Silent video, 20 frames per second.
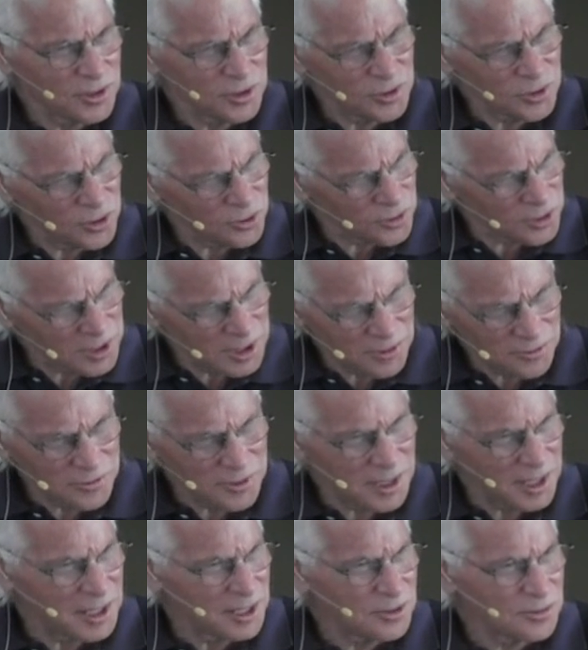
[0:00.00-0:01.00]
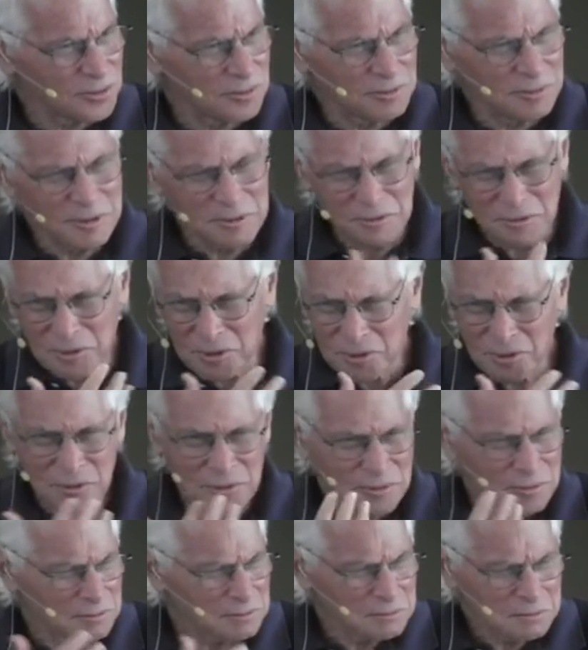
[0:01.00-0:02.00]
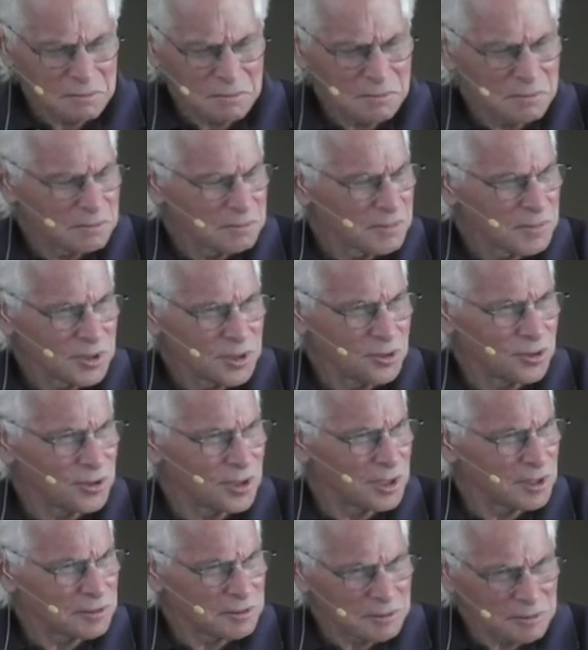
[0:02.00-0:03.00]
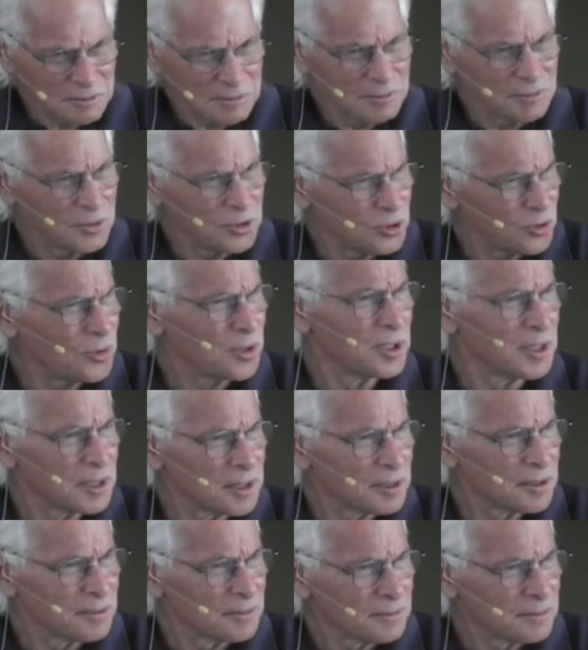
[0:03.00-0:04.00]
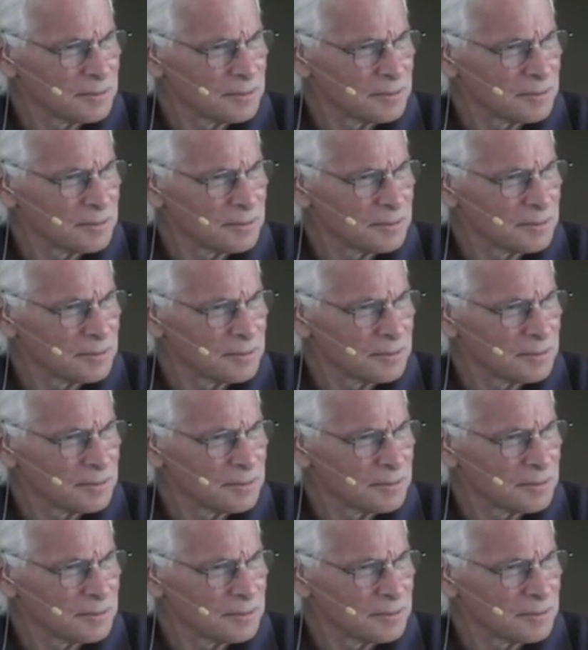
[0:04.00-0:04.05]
There's no self-doubt. You're just doing it.